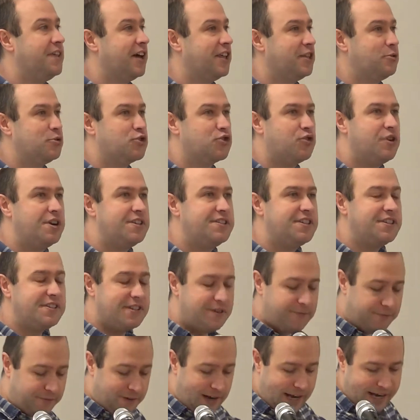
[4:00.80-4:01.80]
that. They were trying to
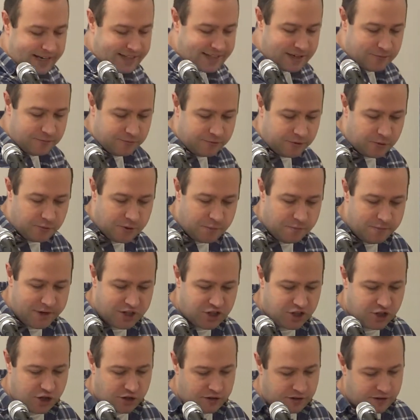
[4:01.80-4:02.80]
deflect him from the
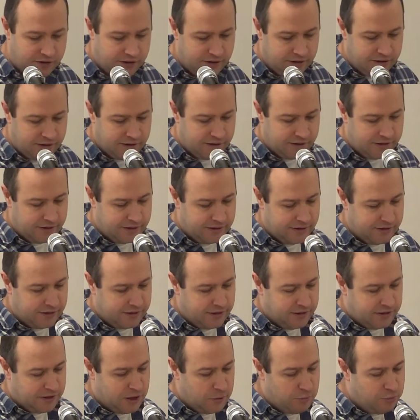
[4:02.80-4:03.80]
mission.
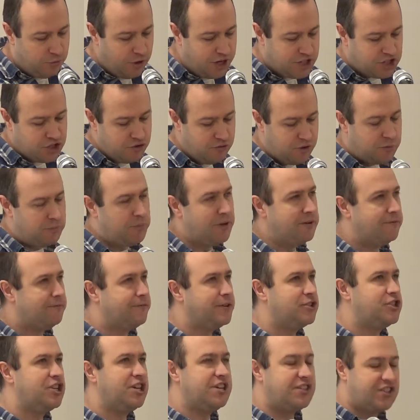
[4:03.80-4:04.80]
The pressure had been
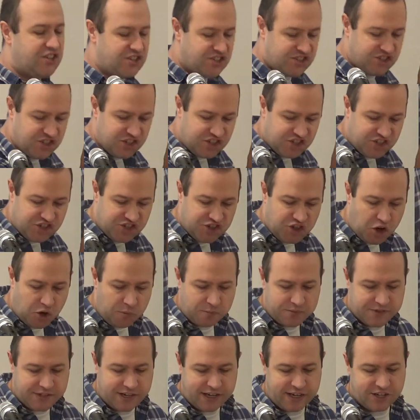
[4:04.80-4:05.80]
for Jesus to
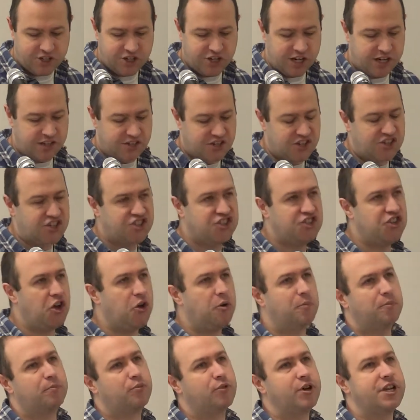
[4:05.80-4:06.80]
stop teaching, to
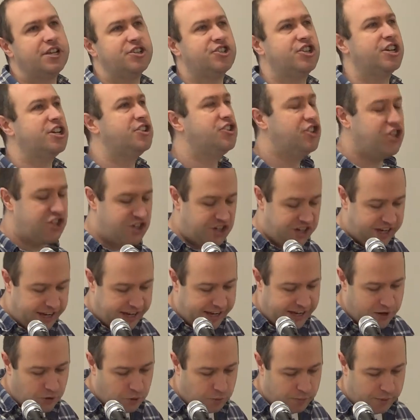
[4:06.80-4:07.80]
stop preaching, and just
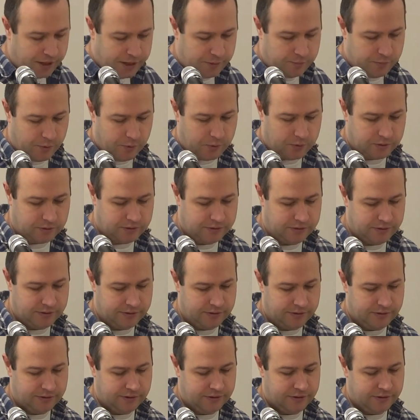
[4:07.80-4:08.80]
heal people.
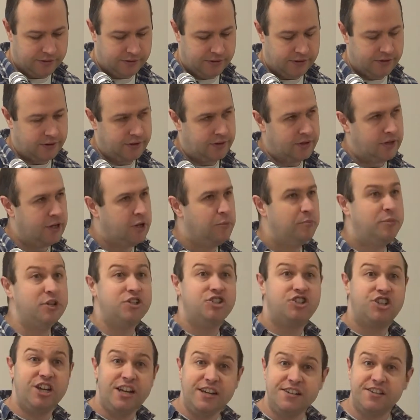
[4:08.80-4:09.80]
But
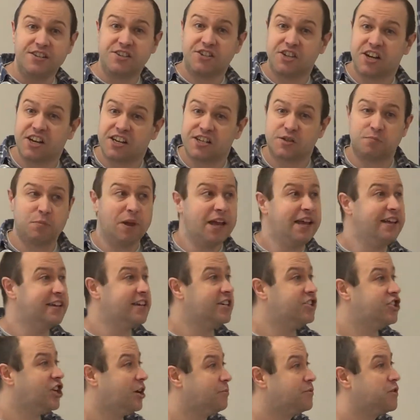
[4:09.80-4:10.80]
Jesus had explained
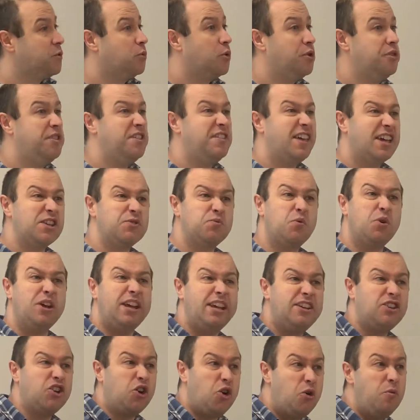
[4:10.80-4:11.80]
in chapter 1 that that's what
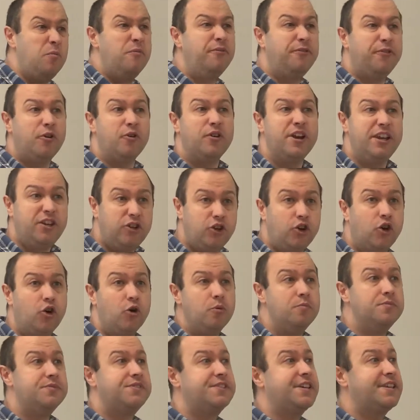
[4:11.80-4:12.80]
he'd come for. He'd
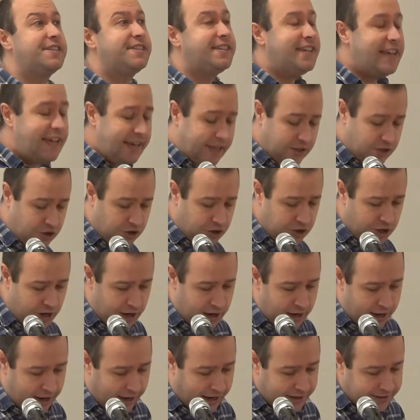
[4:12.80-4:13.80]
come to teach
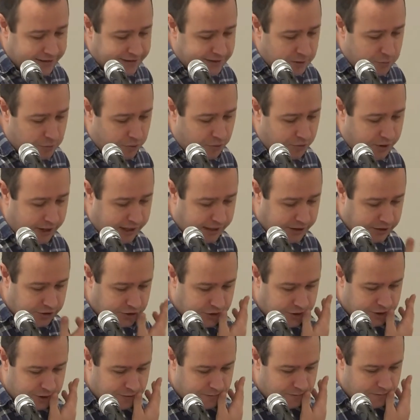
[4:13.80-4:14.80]
and to
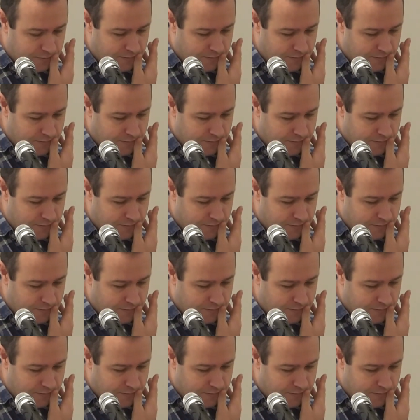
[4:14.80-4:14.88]
preach.